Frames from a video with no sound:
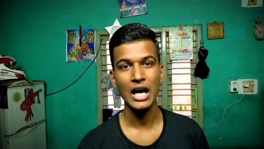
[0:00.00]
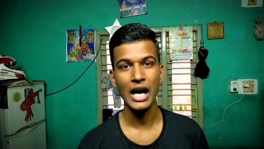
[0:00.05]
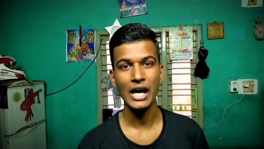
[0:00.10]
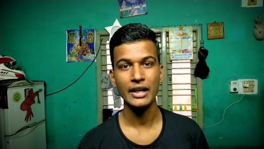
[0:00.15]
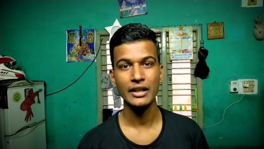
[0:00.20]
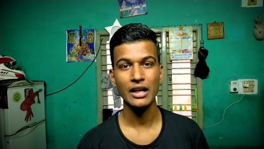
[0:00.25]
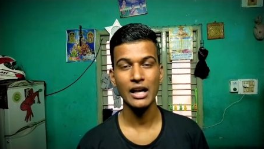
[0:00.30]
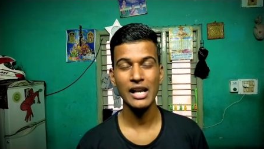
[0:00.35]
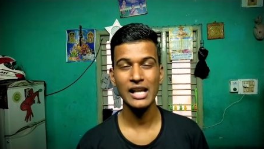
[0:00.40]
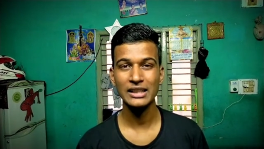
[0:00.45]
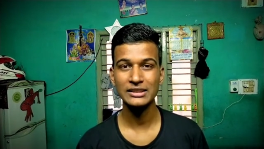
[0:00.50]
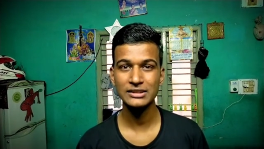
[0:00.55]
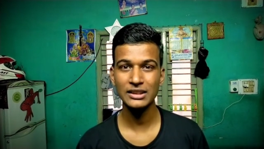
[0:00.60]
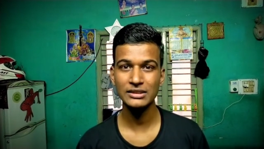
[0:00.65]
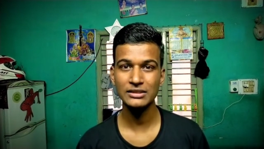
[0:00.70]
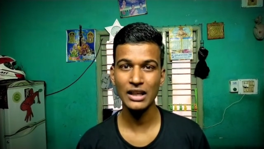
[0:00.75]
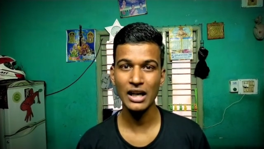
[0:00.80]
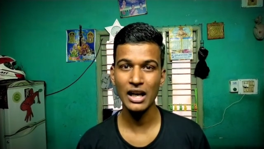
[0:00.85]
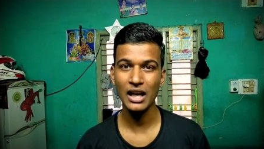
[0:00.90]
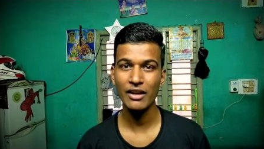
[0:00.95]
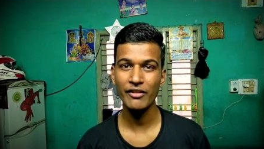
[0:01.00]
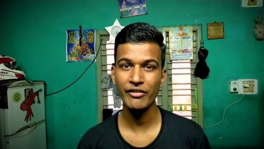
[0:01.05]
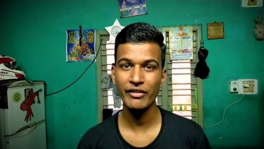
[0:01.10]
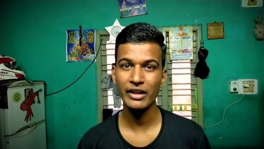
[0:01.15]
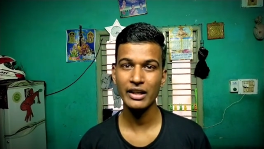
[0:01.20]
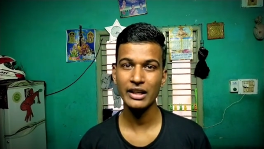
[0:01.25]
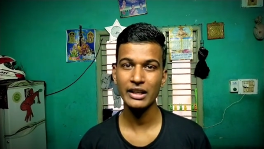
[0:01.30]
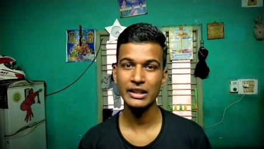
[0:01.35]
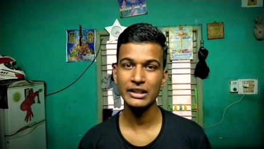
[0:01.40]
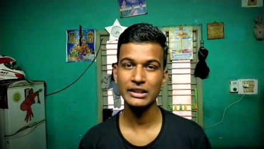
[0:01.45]
And Lexus L F
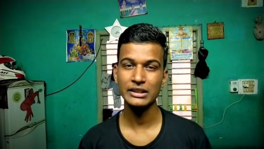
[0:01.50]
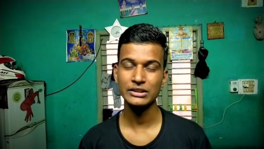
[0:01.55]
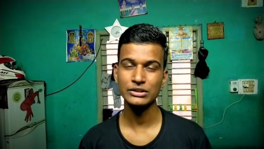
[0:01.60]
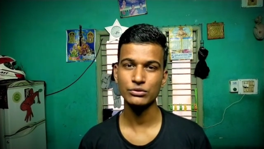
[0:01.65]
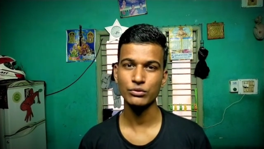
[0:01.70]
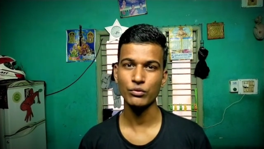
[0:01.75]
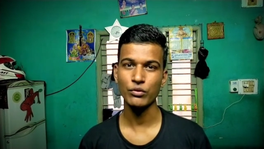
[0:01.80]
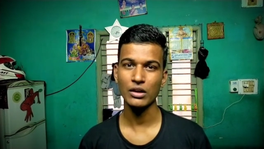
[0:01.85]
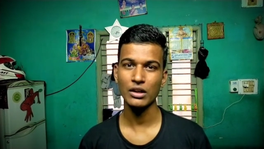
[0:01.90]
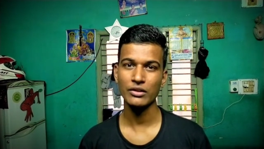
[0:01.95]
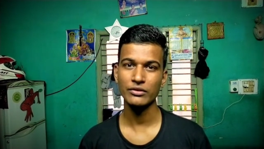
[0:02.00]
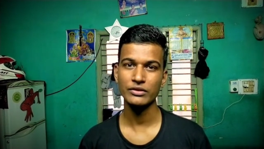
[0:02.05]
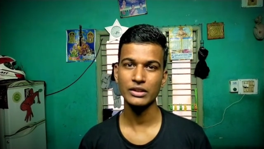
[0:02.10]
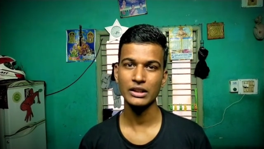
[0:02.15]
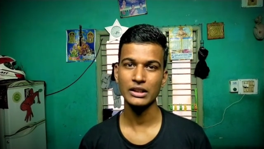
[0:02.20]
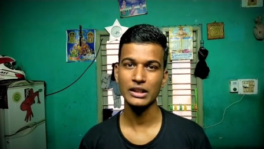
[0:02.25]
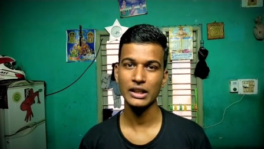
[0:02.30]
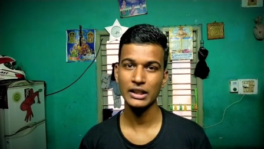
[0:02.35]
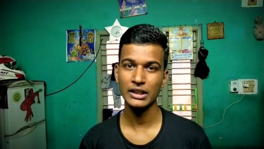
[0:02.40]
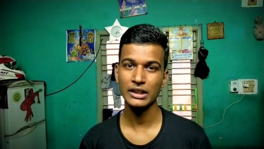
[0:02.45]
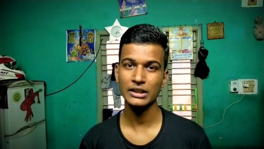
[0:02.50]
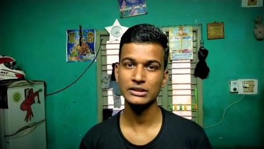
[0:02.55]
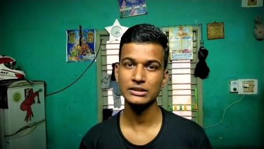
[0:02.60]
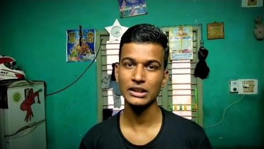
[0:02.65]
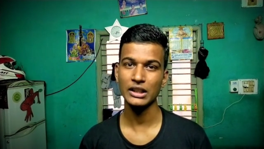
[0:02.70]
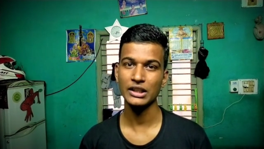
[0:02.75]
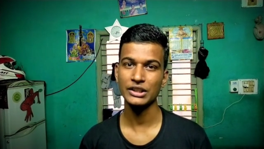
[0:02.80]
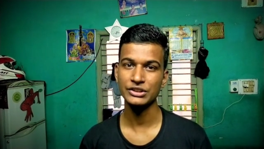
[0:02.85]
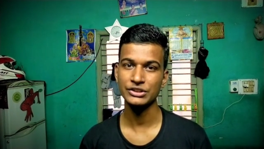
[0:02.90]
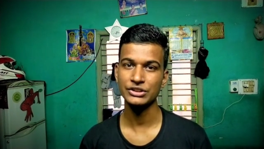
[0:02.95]
A is one of the
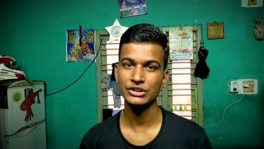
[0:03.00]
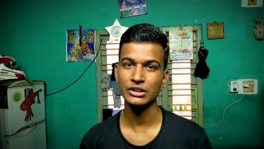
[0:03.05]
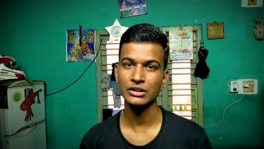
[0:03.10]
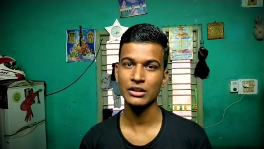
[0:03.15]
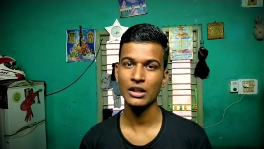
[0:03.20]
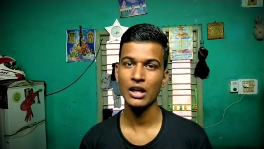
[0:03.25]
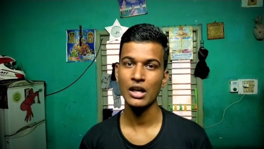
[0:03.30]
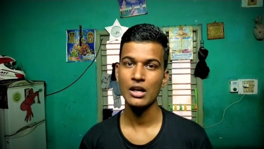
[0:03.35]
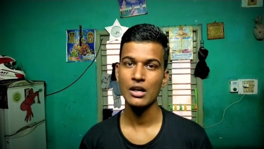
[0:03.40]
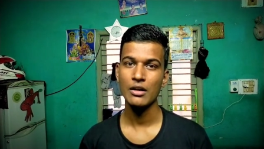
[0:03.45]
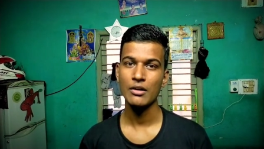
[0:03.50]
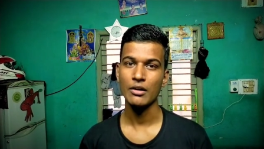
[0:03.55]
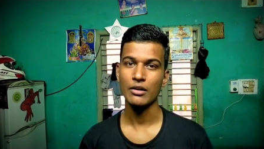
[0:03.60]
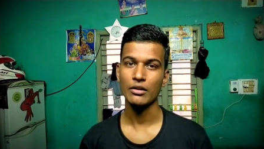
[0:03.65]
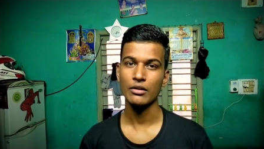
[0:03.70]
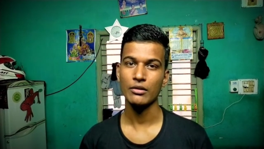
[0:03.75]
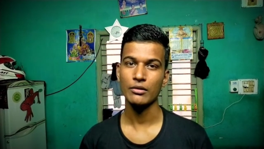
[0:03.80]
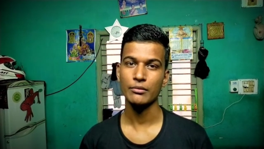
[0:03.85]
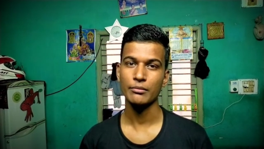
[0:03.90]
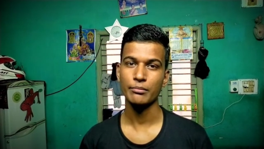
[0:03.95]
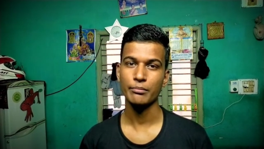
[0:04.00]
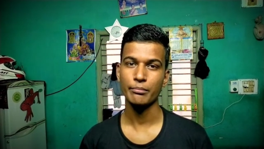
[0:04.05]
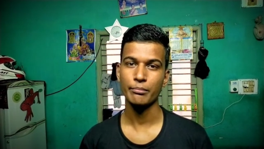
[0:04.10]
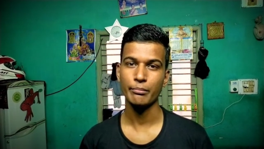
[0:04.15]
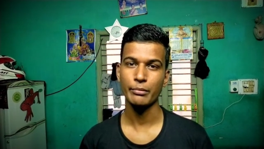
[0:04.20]
greatest engine uh,